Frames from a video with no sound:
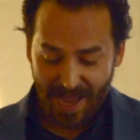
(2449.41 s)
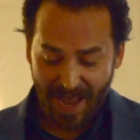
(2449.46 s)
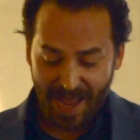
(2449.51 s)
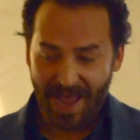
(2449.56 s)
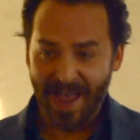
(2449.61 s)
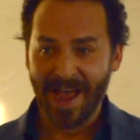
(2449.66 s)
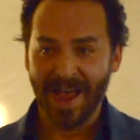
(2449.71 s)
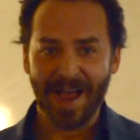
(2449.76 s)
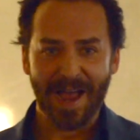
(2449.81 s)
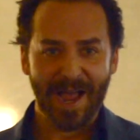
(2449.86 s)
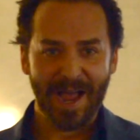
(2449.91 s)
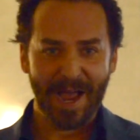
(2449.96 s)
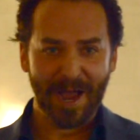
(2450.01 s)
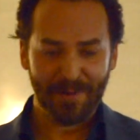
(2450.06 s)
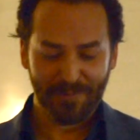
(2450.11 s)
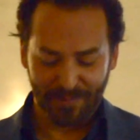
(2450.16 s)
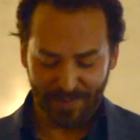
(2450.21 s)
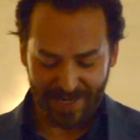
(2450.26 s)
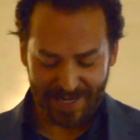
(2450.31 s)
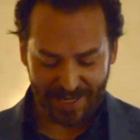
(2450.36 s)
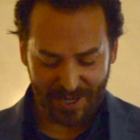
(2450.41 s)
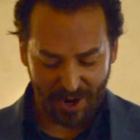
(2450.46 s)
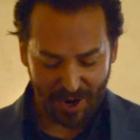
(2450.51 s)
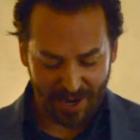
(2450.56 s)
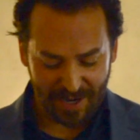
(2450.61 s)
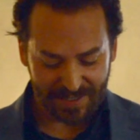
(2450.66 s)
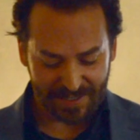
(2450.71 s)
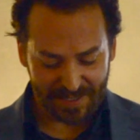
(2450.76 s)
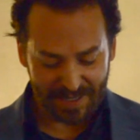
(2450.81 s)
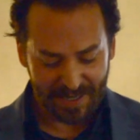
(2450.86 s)
Have we
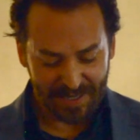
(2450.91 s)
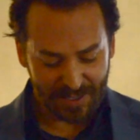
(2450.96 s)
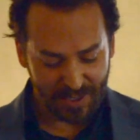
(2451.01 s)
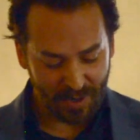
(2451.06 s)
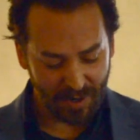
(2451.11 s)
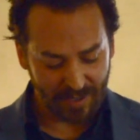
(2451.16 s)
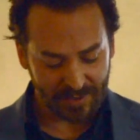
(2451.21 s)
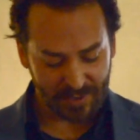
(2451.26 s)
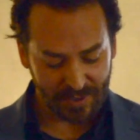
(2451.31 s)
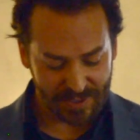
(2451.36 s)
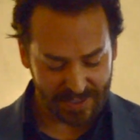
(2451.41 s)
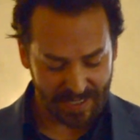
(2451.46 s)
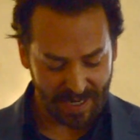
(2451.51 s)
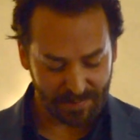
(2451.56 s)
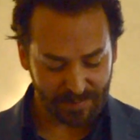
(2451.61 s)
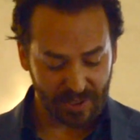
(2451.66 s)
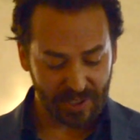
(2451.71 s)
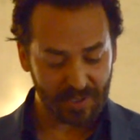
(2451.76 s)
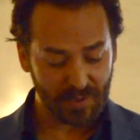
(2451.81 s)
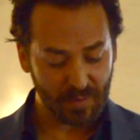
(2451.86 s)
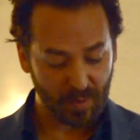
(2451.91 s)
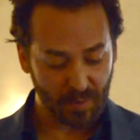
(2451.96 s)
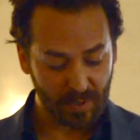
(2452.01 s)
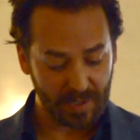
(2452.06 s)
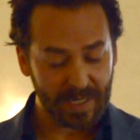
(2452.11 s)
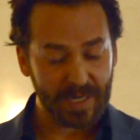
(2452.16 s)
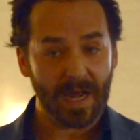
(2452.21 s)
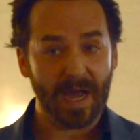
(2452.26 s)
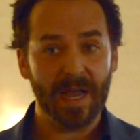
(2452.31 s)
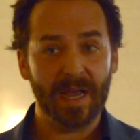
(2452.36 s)
got contraception
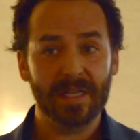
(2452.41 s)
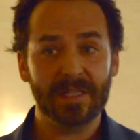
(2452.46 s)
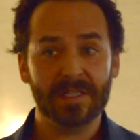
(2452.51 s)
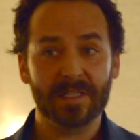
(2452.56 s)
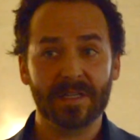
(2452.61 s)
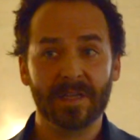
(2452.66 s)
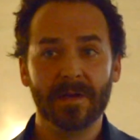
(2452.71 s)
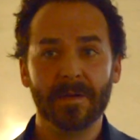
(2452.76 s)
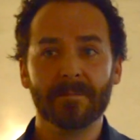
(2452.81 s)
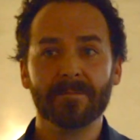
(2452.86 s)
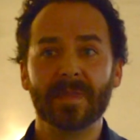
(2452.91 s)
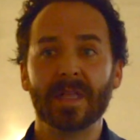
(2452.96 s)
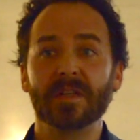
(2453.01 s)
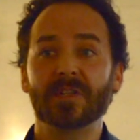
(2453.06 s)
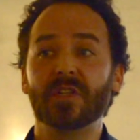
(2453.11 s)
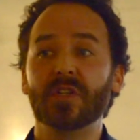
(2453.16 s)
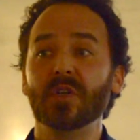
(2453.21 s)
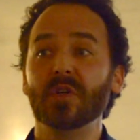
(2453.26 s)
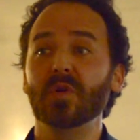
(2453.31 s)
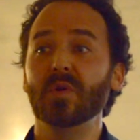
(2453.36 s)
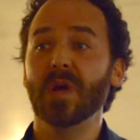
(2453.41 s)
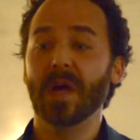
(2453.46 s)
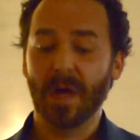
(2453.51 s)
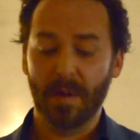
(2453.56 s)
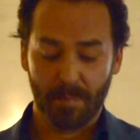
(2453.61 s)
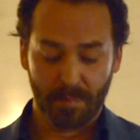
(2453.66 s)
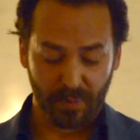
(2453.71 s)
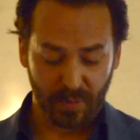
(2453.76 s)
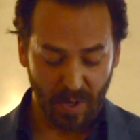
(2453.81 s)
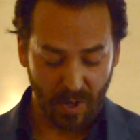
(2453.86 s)
organized to
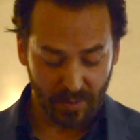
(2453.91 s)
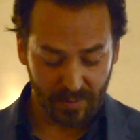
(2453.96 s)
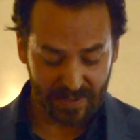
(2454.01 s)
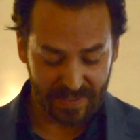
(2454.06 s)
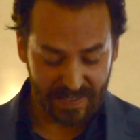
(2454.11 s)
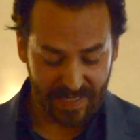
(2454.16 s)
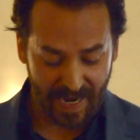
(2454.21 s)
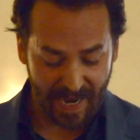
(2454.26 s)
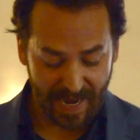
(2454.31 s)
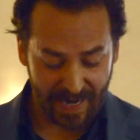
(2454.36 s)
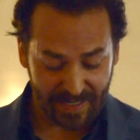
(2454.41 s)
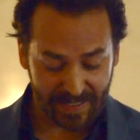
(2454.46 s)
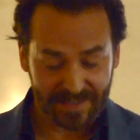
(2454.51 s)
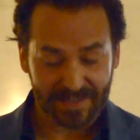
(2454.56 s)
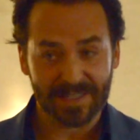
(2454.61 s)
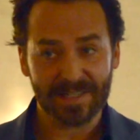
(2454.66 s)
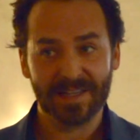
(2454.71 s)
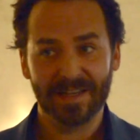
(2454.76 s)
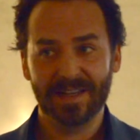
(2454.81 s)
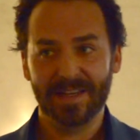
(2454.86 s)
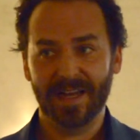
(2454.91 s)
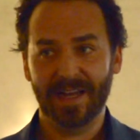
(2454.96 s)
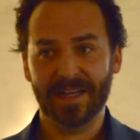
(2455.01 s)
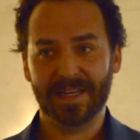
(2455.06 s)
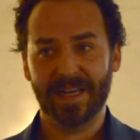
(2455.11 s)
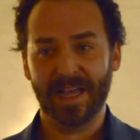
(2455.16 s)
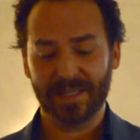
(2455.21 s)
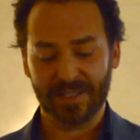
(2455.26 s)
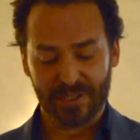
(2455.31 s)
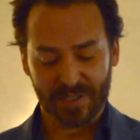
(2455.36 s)
protect
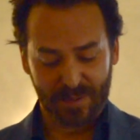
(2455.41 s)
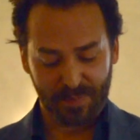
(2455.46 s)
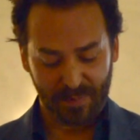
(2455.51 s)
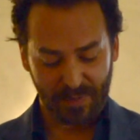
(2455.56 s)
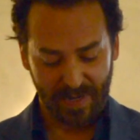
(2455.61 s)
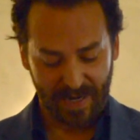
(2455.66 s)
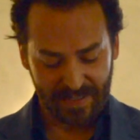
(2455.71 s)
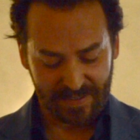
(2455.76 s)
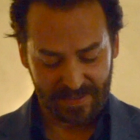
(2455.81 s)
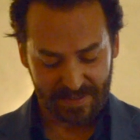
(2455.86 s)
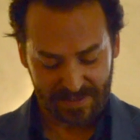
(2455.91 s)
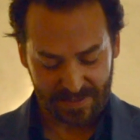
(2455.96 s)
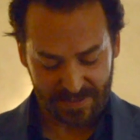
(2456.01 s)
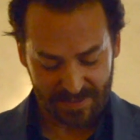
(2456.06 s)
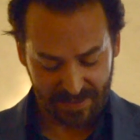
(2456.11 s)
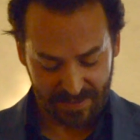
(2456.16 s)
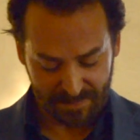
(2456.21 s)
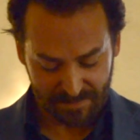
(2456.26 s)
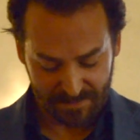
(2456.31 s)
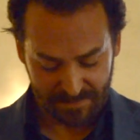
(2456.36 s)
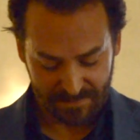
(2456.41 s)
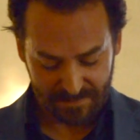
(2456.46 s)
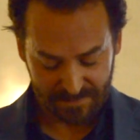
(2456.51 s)
against pregnancy?